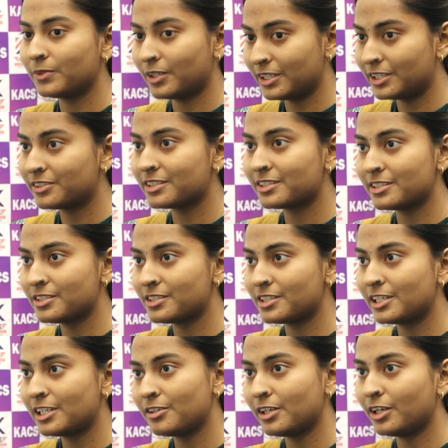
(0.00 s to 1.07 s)

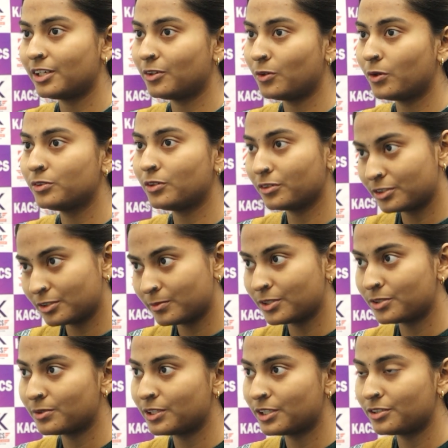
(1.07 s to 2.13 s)
recently on October
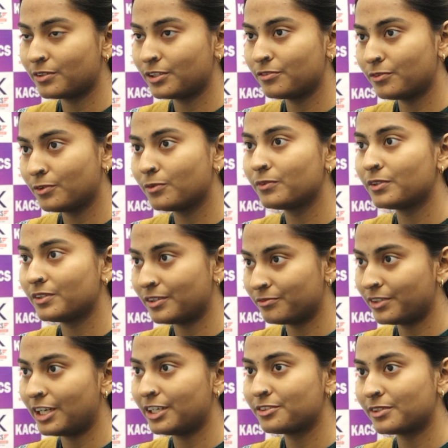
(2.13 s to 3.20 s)
2024,
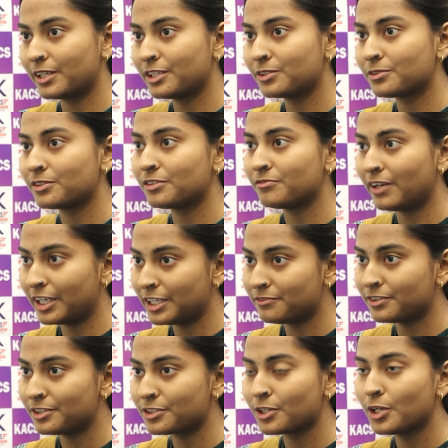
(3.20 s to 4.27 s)
we are trying to
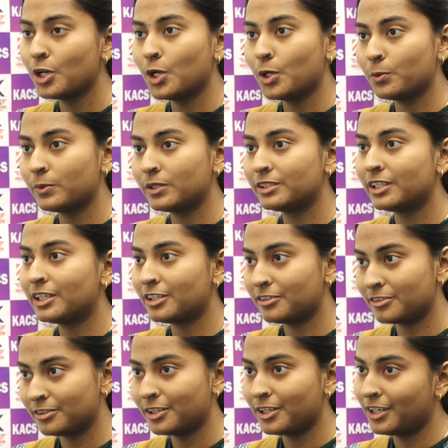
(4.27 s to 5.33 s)
revive it with
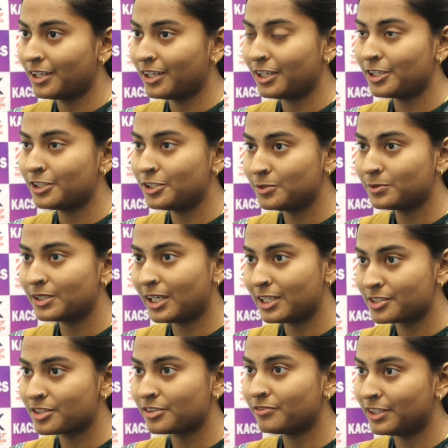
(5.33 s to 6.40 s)
the new
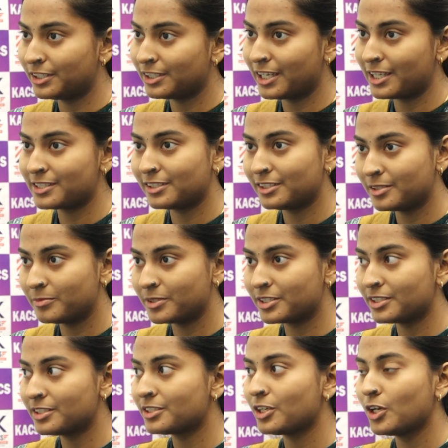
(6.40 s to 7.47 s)
Talcher Fertilizer
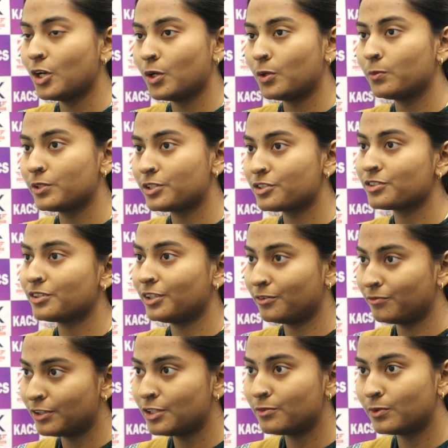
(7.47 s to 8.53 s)
Limited, which
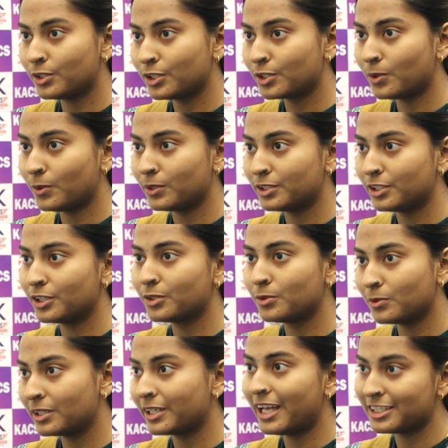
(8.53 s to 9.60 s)
will work on the
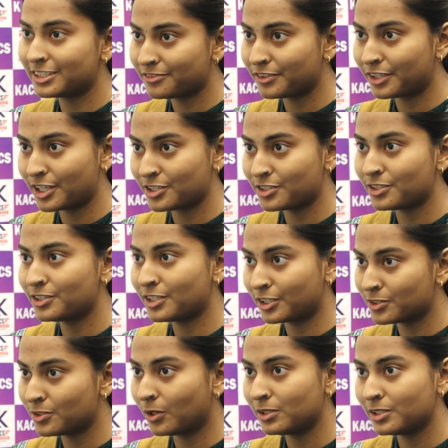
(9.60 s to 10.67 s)
coal gasification
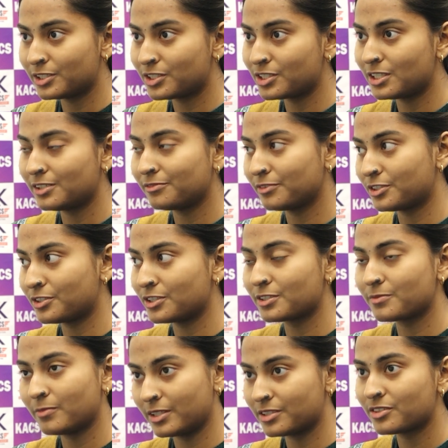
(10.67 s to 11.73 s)
technology, which
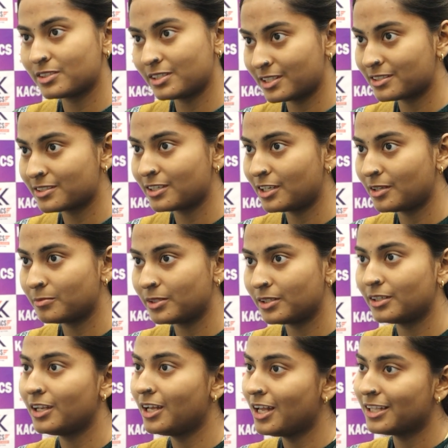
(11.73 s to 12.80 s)
is much
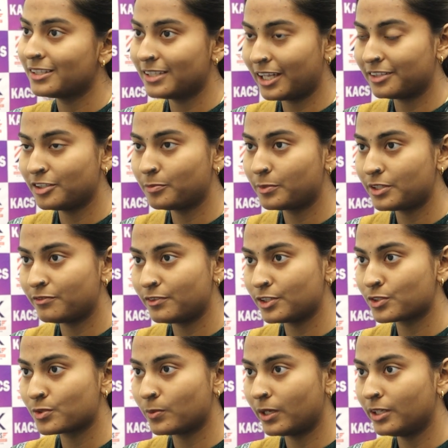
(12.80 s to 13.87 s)
sustainable than the
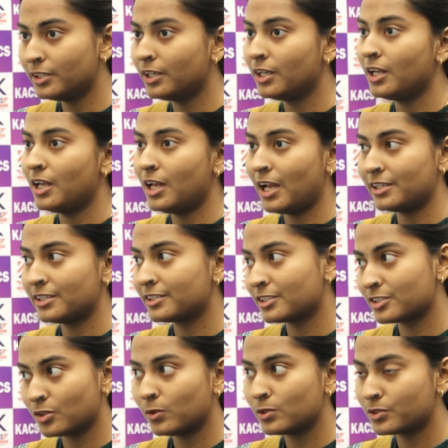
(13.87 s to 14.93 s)
previous one, and it
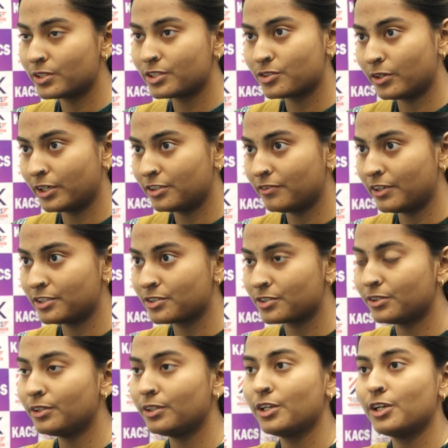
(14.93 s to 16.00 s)
is also a joint
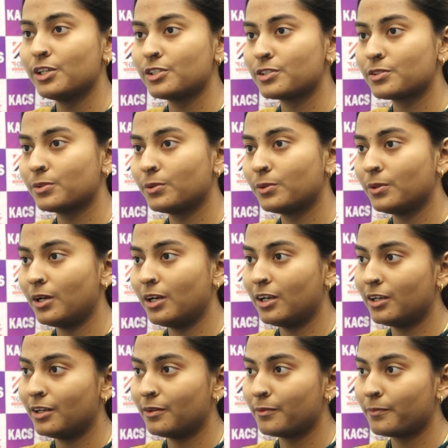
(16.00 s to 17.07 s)
venture. So
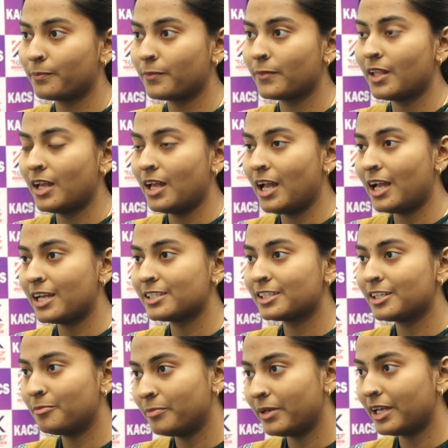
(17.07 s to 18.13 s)
and
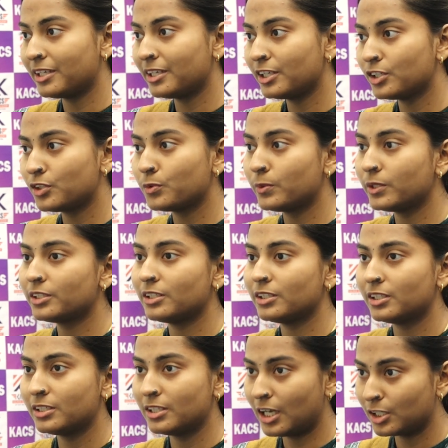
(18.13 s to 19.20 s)
comparing it with
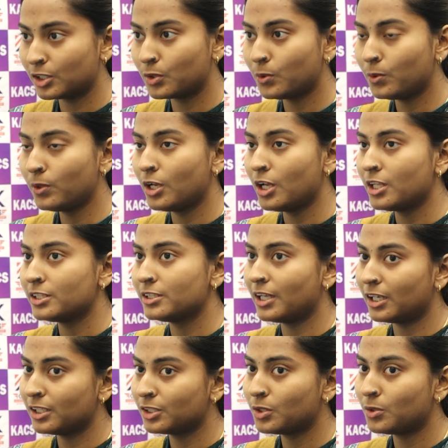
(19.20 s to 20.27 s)
Nalco
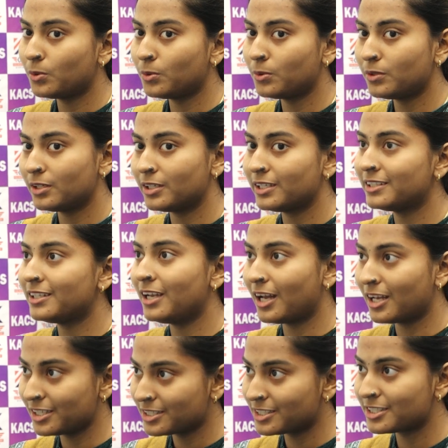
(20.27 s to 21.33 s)
in the
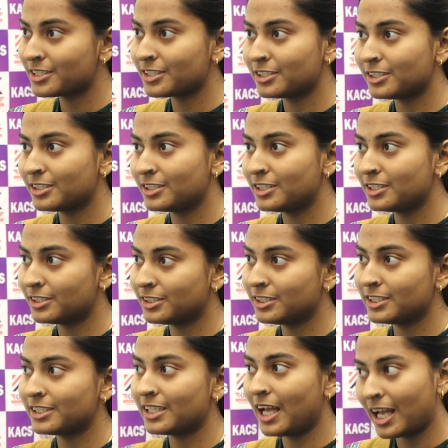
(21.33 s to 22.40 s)
last year,
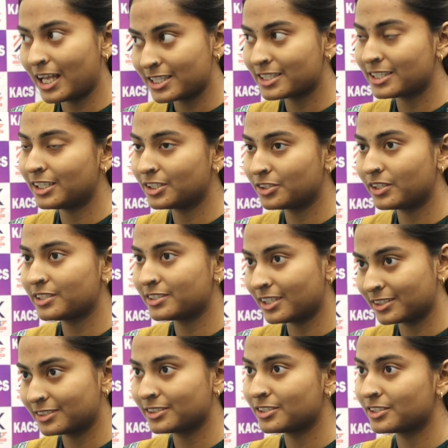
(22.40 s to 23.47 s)
it has a great
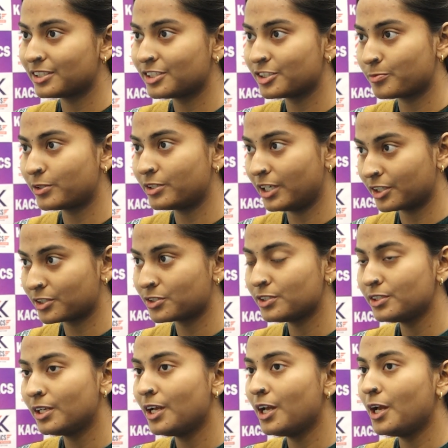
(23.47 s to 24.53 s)
success in its
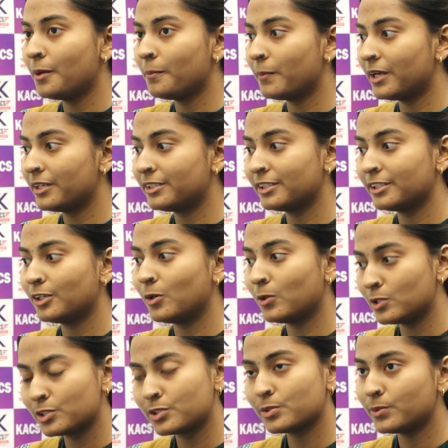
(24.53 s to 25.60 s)
production, but
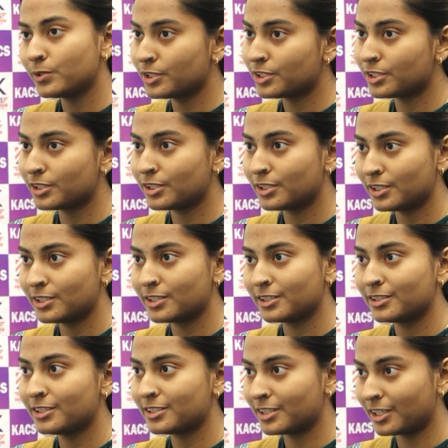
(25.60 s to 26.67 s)
also
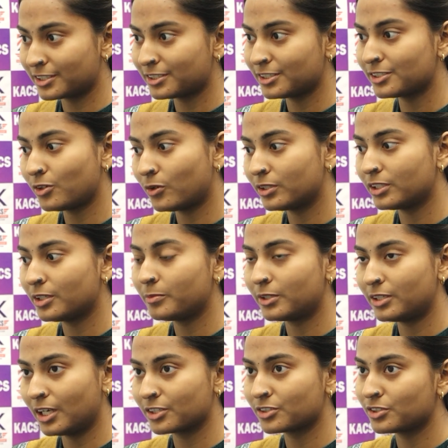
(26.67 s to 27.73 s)
the success or the
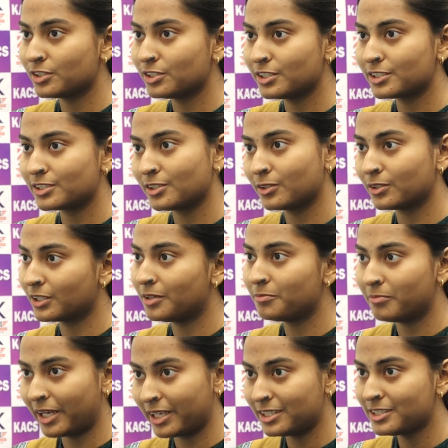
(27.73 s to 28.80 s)
production is
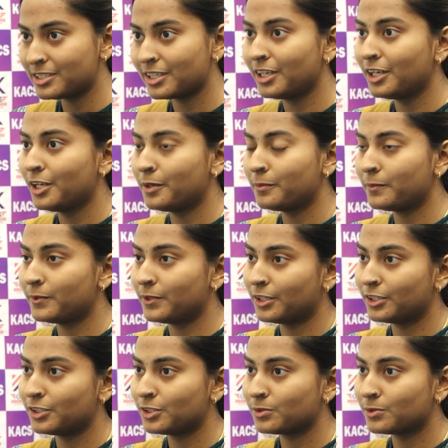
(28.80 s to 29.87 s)
combined
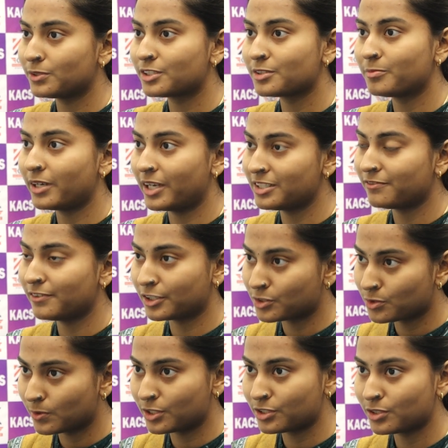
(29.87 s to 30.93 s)
due to its price
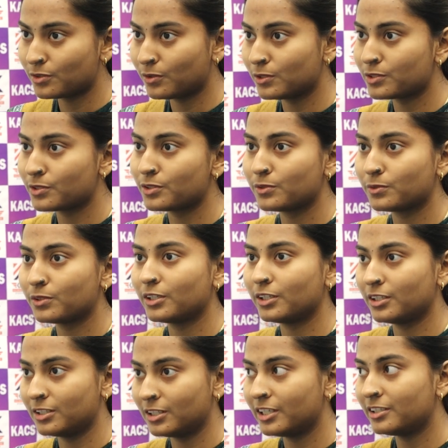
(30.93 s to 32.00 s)
fluctuation, also due to in the